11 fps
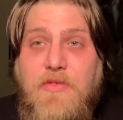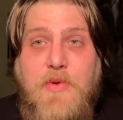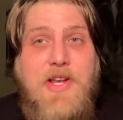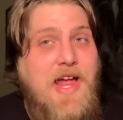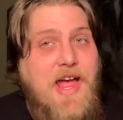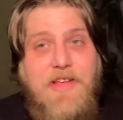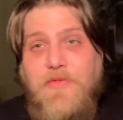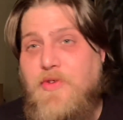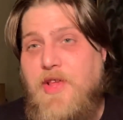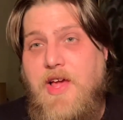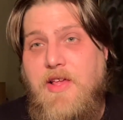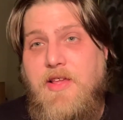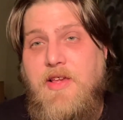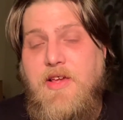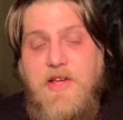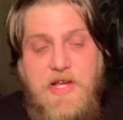We didn't ask for that.
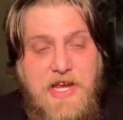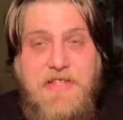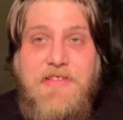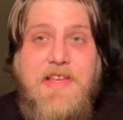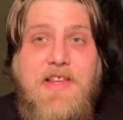He did